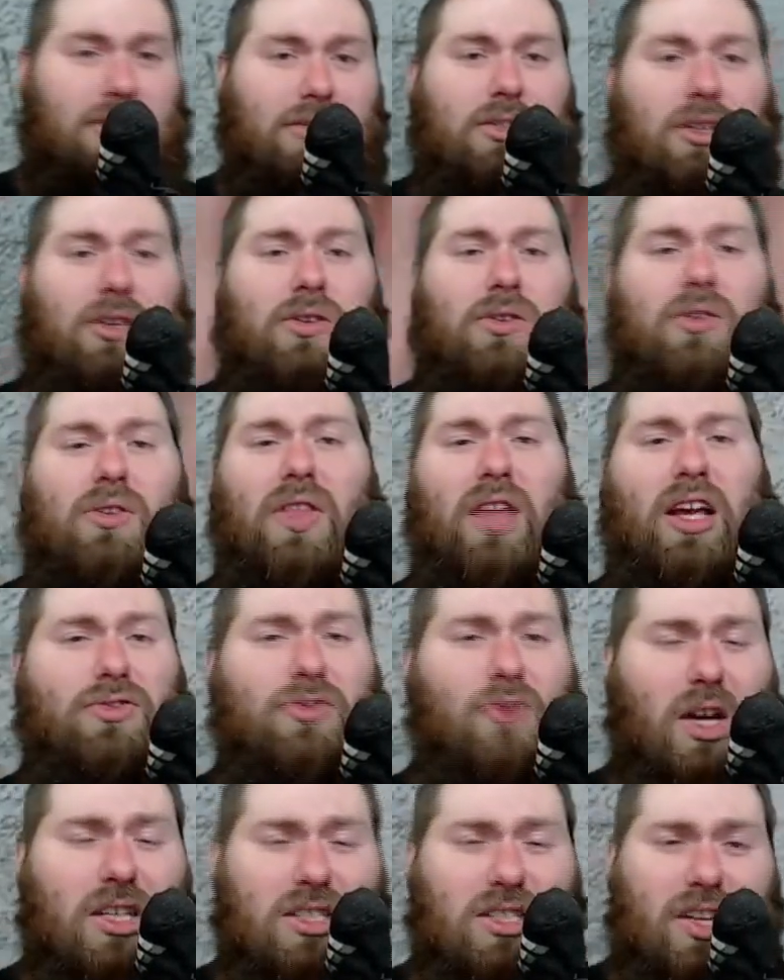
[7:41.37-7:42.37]
So thanks
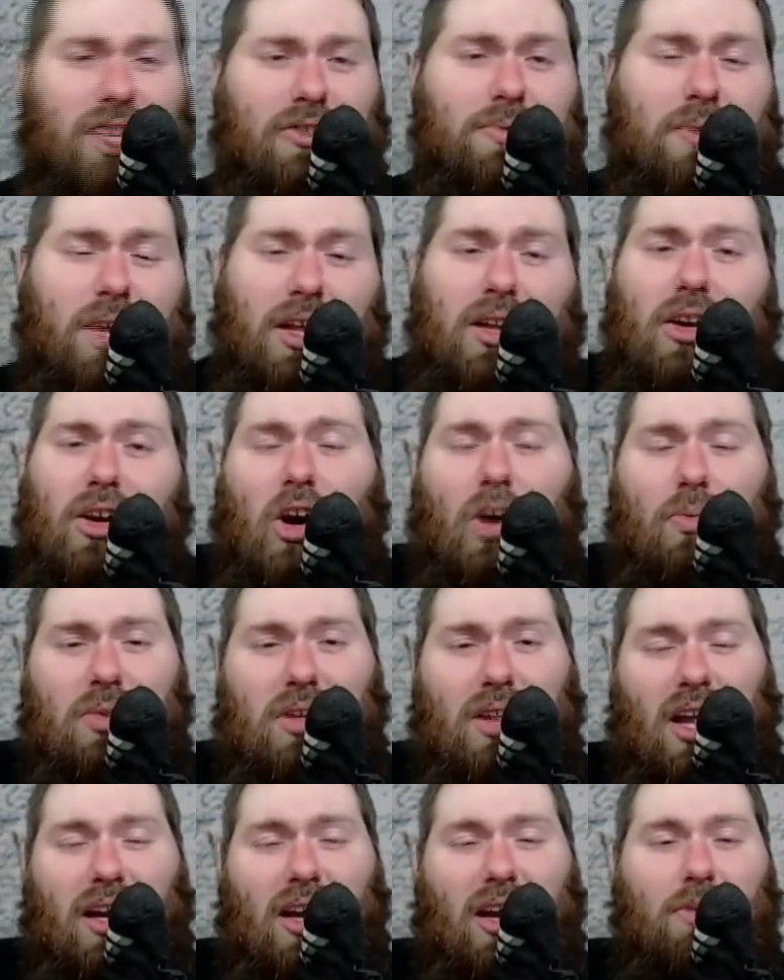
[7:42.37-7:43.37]
for watching, everybody. Hope
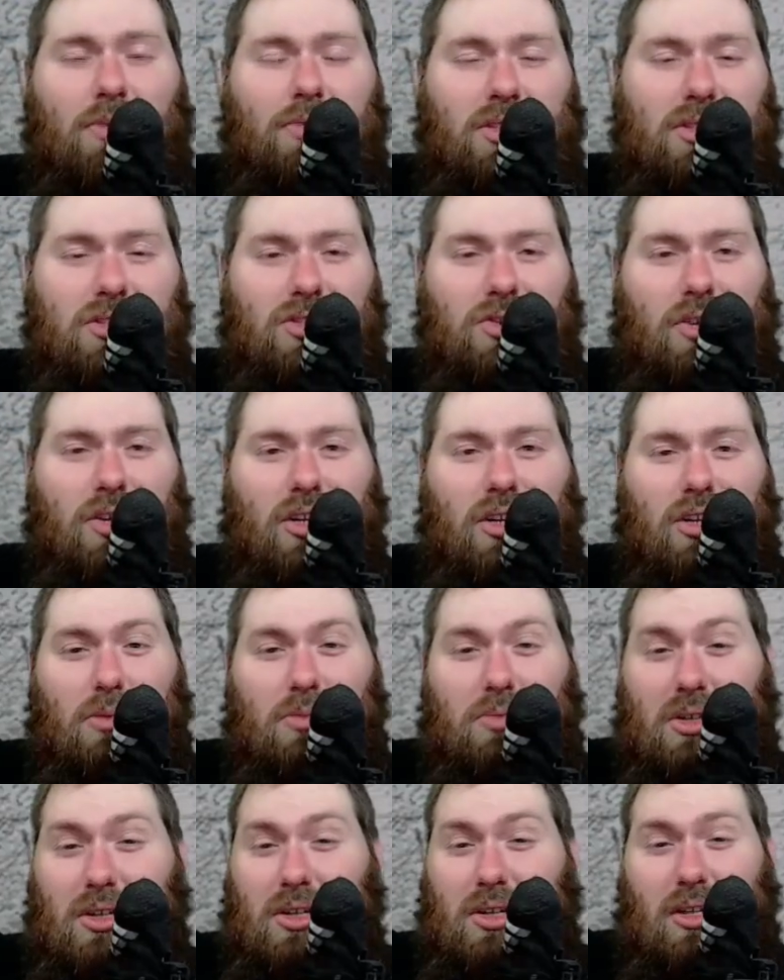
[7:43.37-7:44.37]
you enjoyed it.
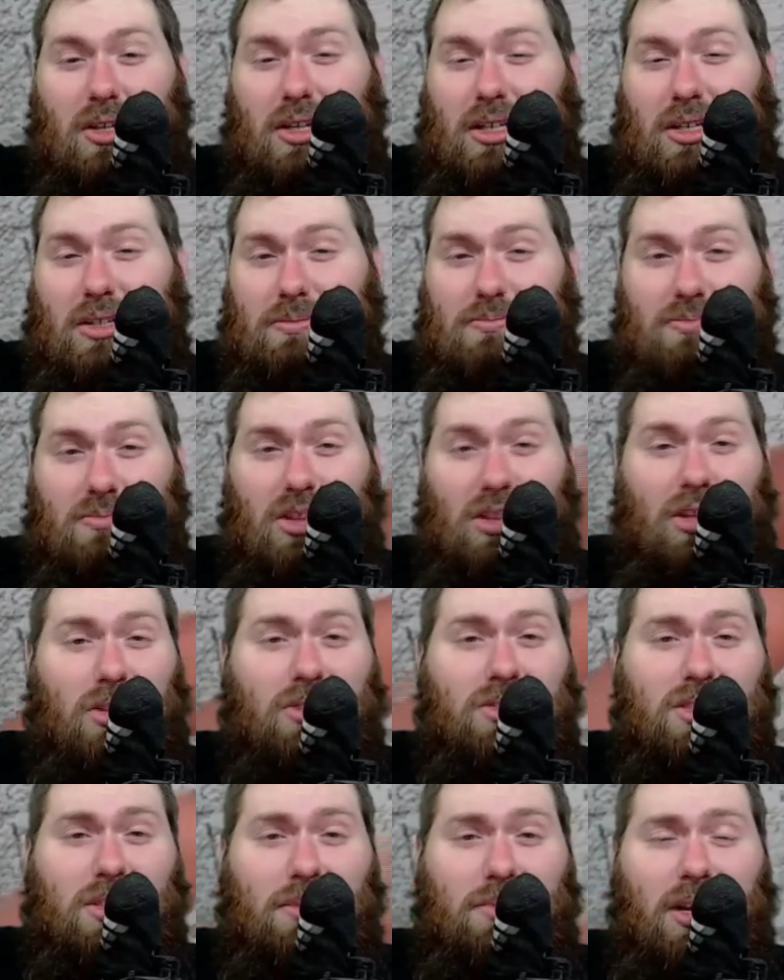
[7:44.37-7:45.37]
Hope you
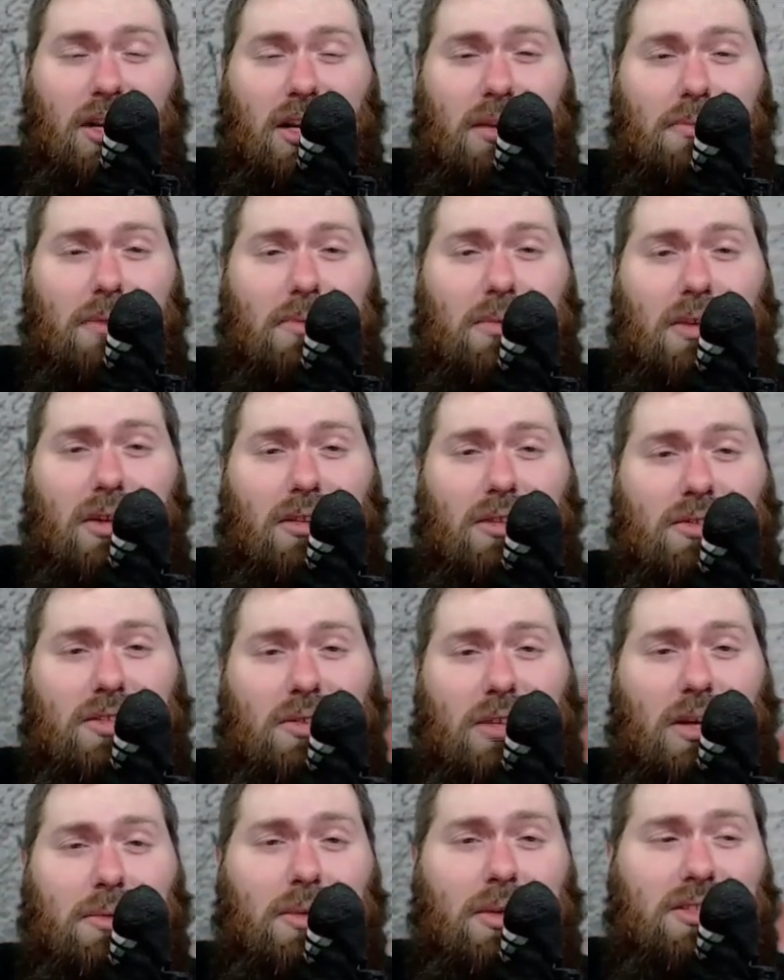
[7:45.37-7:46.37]
learned something, and maybe you learned
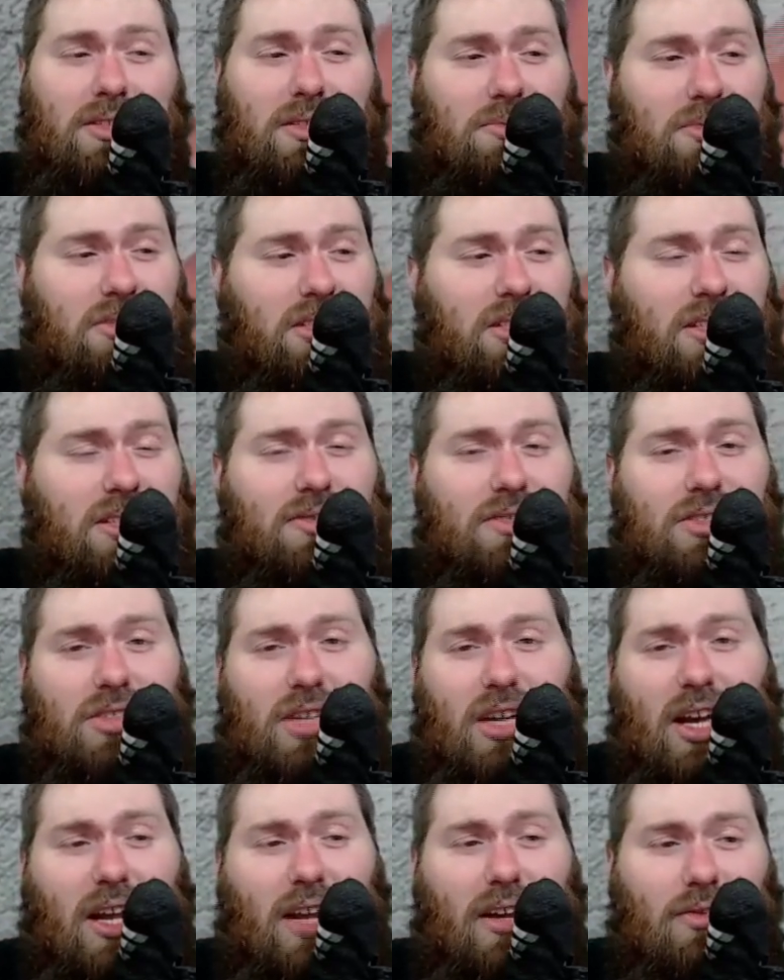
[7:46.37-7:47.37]
something about some sleeves you
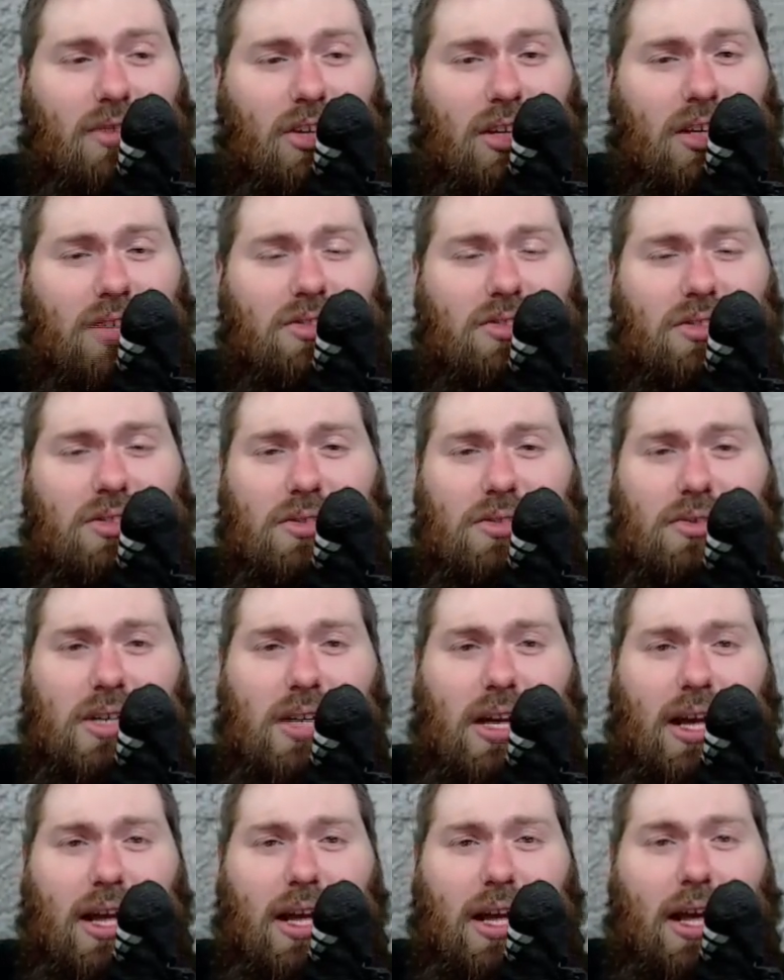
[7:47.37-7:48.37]
can kind of look into.
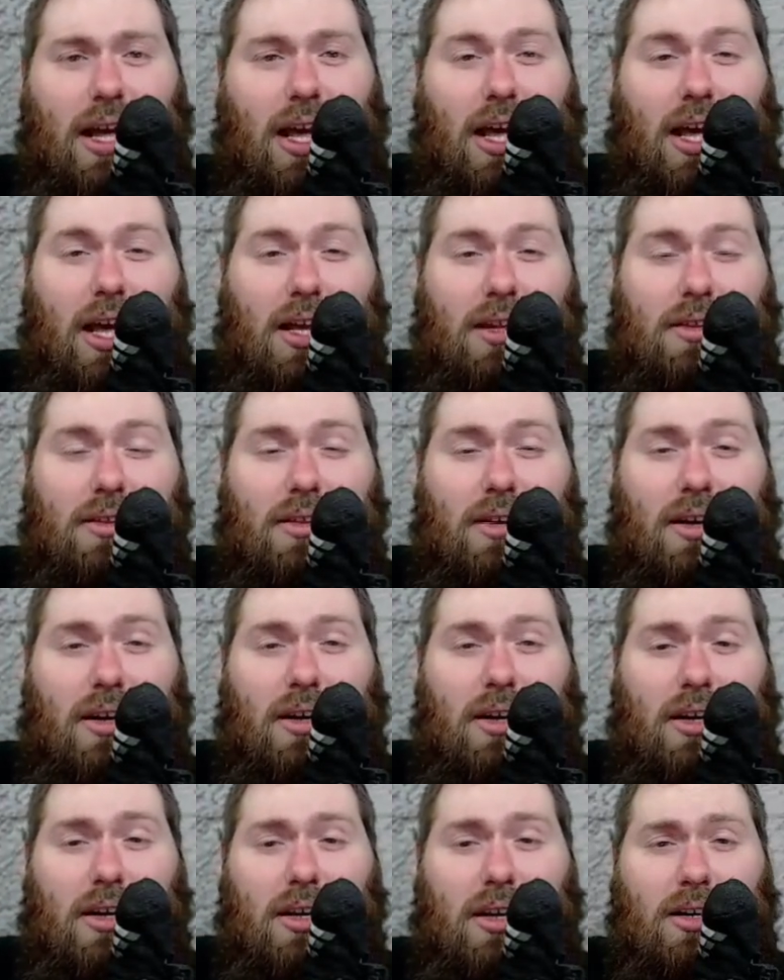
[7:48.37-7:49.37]
And
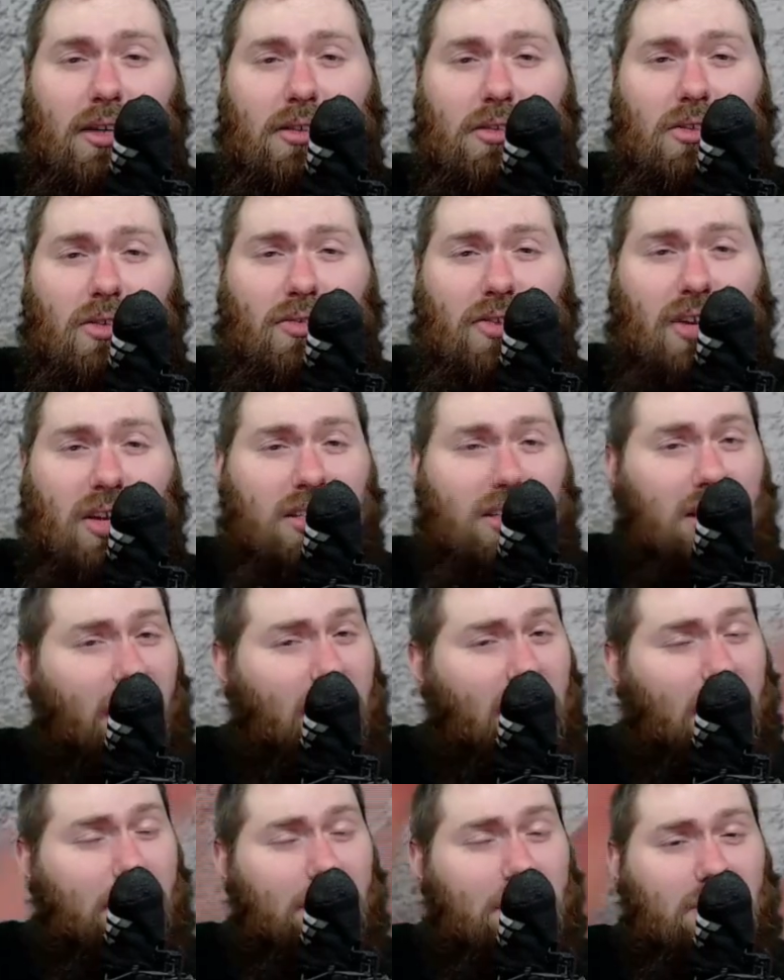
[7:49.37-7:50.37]
don't forget to
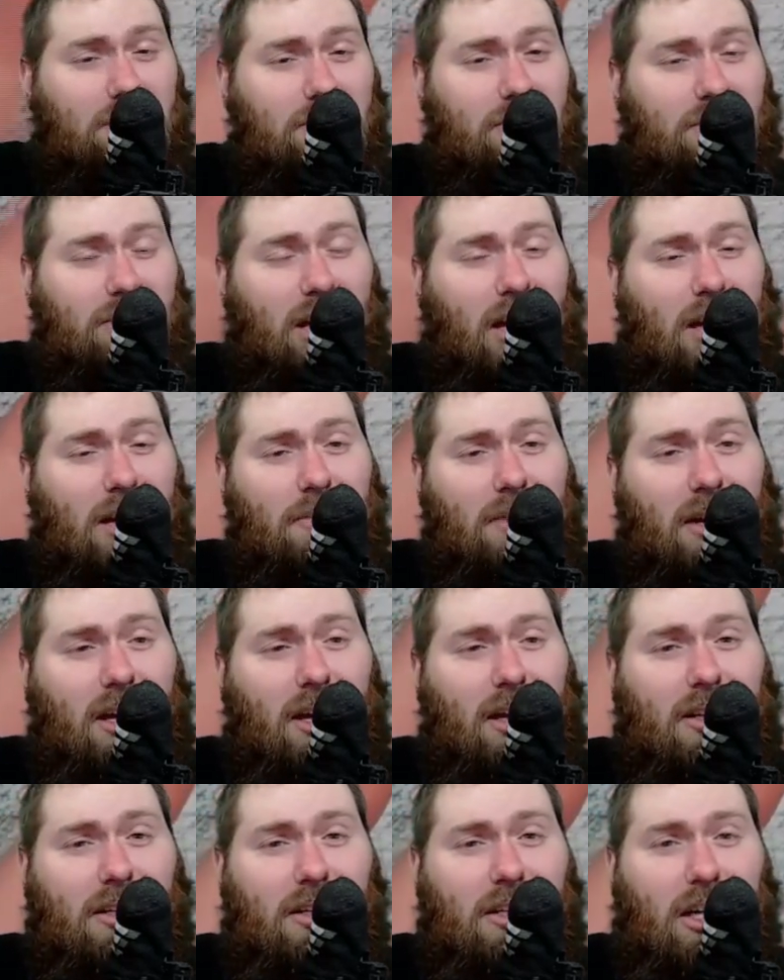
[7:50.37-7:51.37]
like, comment, subscribe,
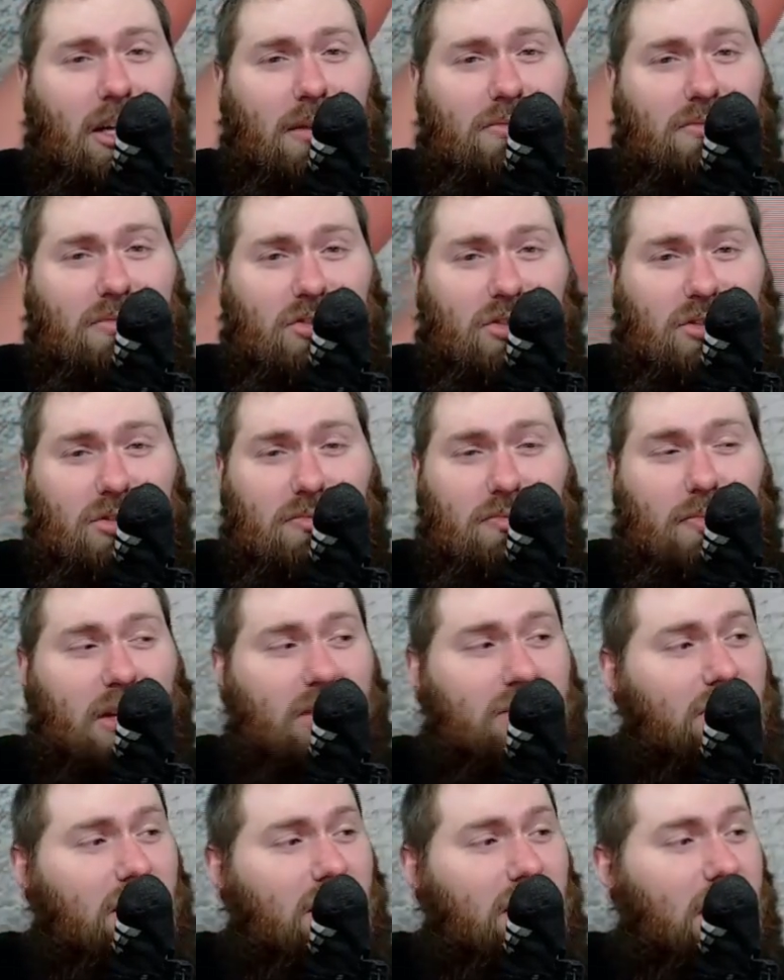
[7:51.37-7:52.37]
and
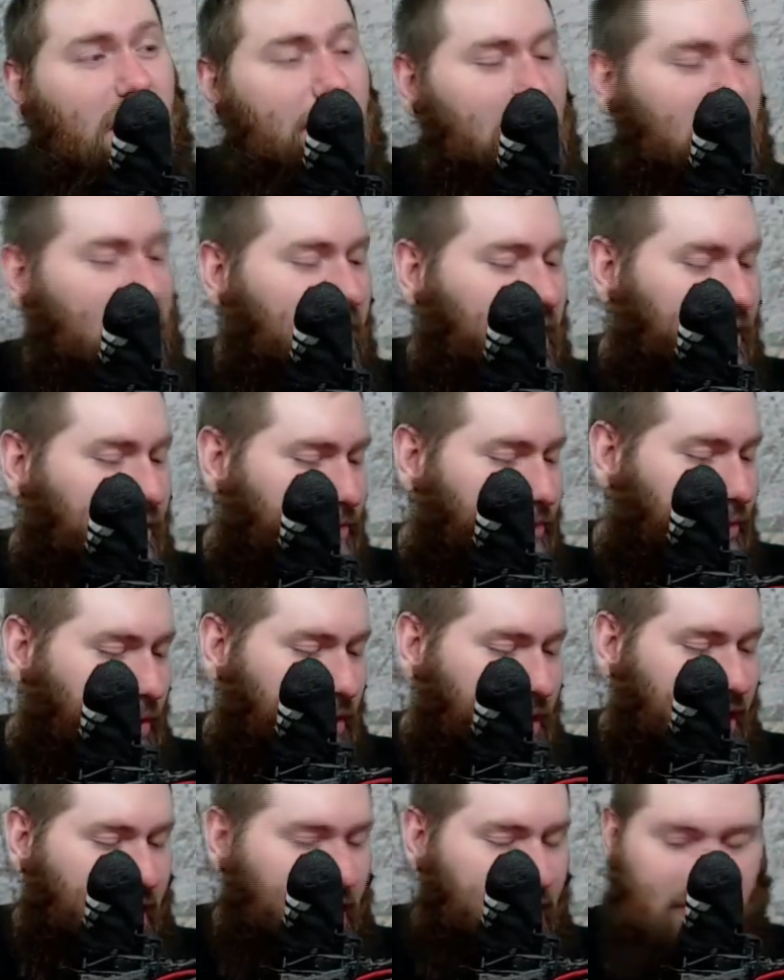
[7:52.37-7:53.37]
to keep an eye out for
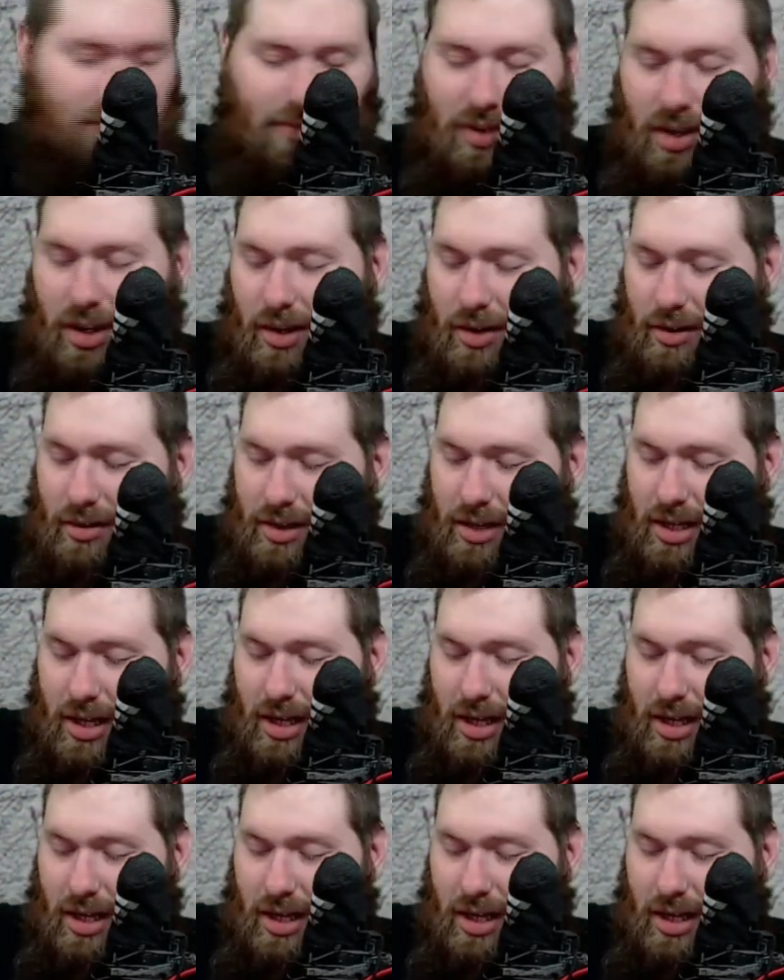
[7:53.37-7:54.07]
the next video